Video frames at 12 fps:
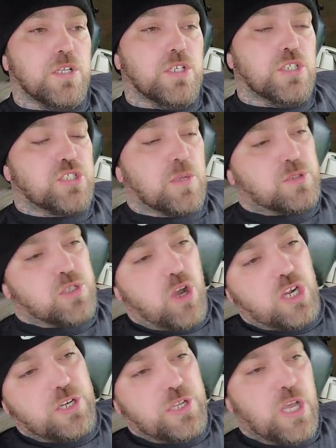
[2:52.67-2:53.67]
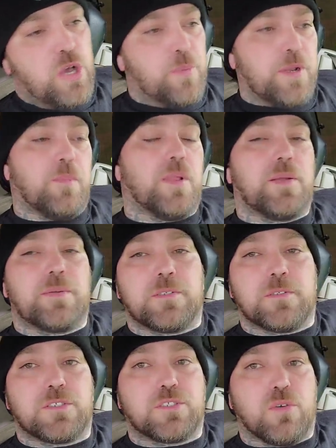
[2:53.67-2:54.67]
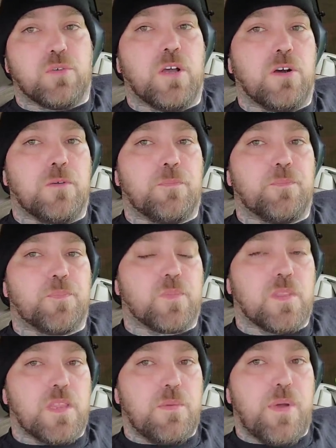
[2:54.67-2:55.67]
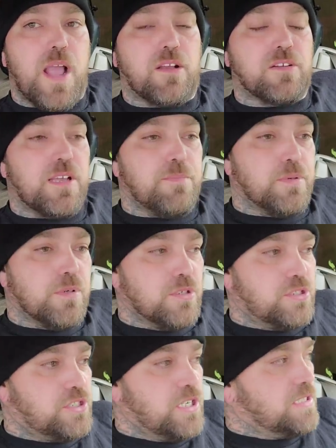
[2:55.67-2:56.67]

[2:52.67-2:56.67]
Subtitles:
So I'm talking to him and I'm like, so they back on that bullshit.